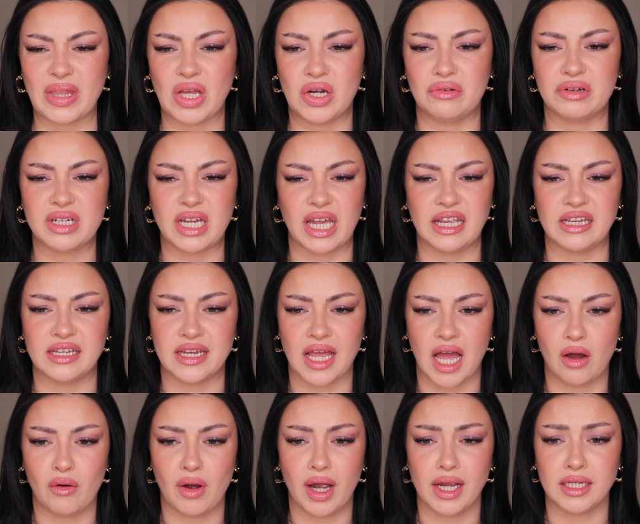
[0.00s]
Okay,
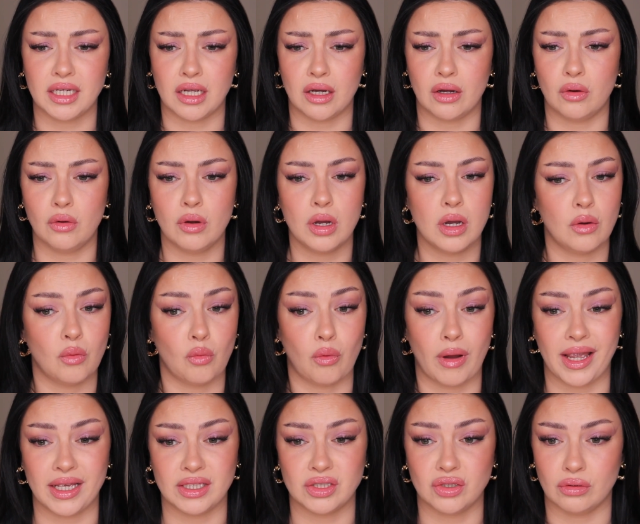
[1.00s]
now I know
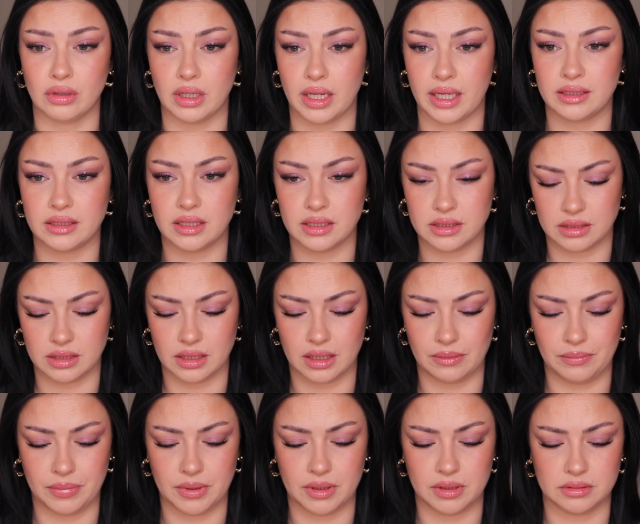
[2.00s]
why I don't like this
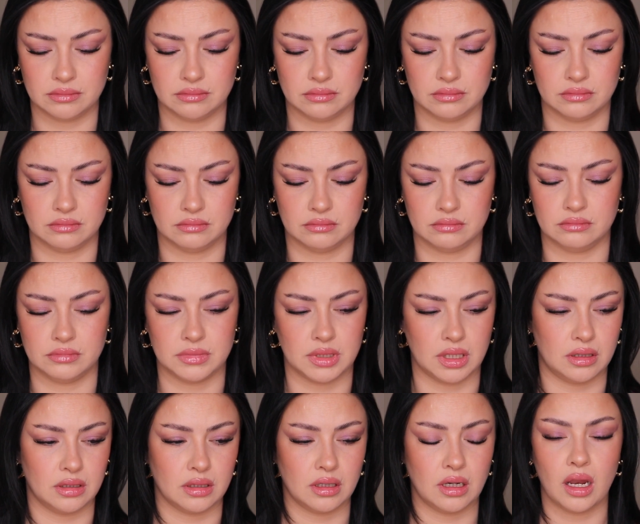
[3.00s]
lip
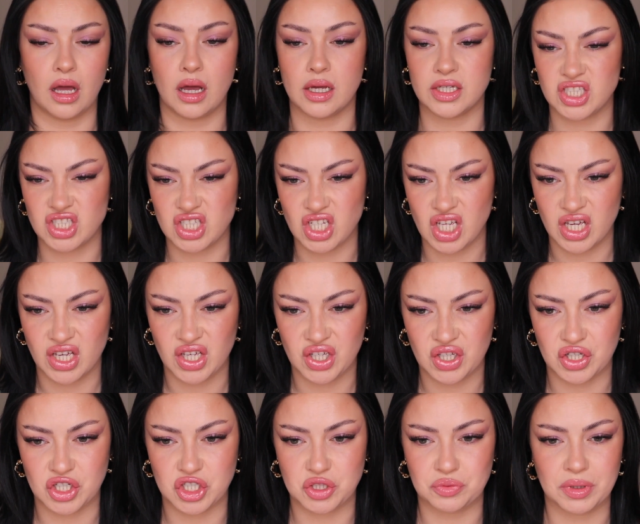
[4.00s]
gloss.
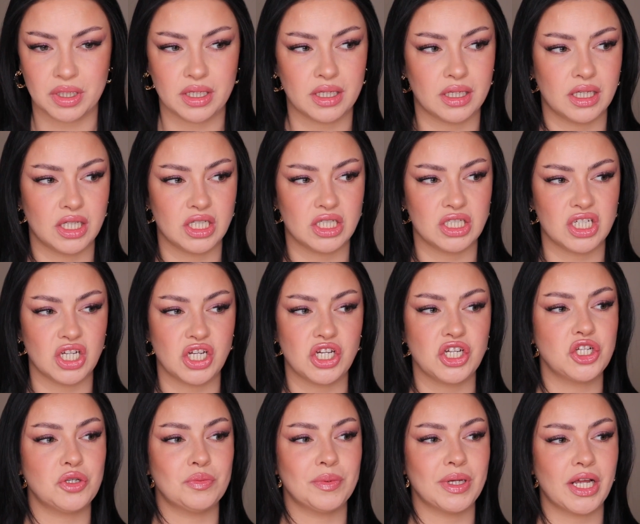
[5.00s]
It's because
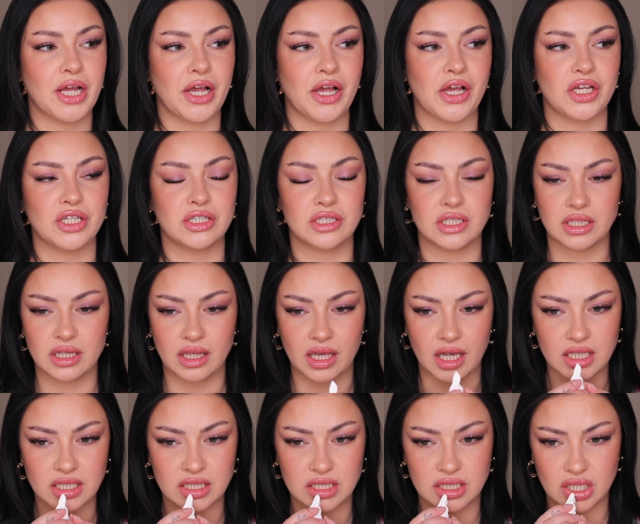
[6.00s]
it
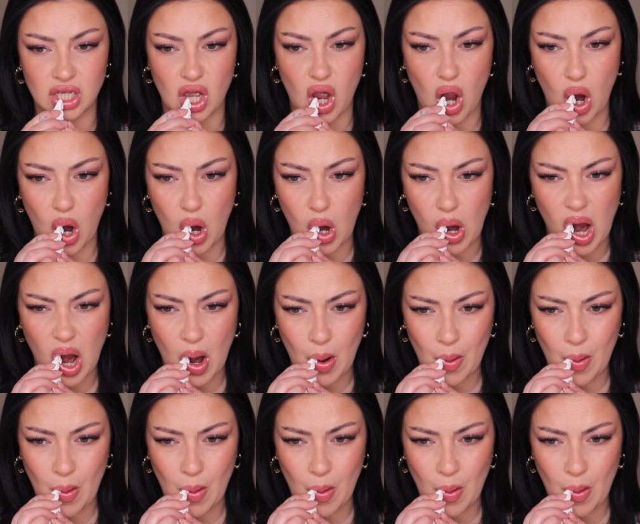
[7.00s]
gets so